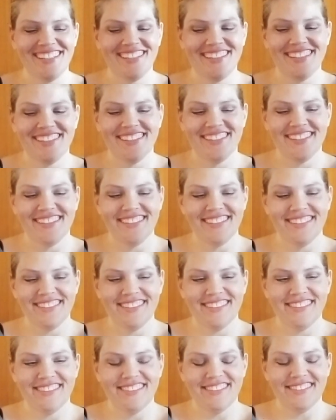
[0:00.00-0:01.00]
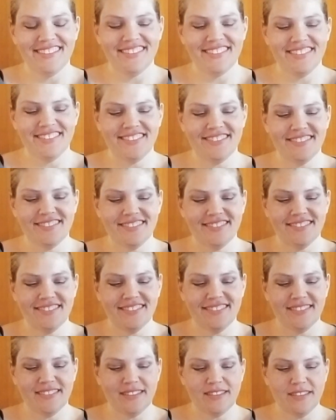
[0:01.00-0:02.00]

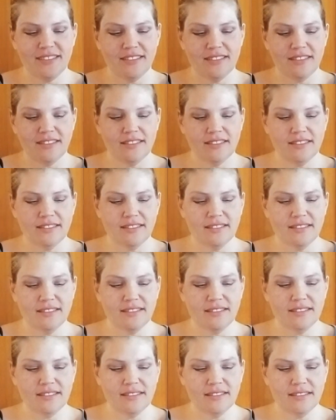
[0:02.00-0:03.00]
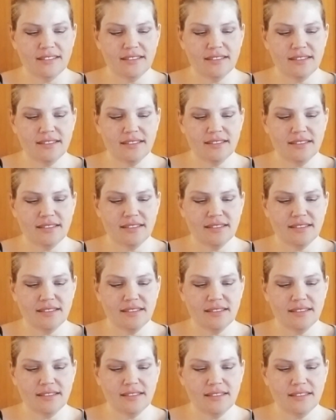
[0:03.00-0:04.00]

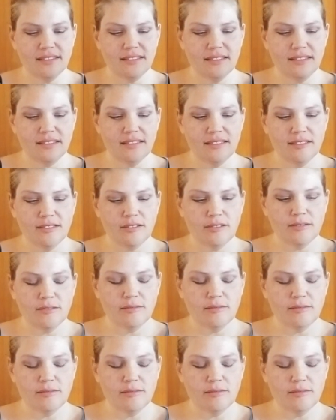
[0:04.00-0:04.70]
The person shown says nothing.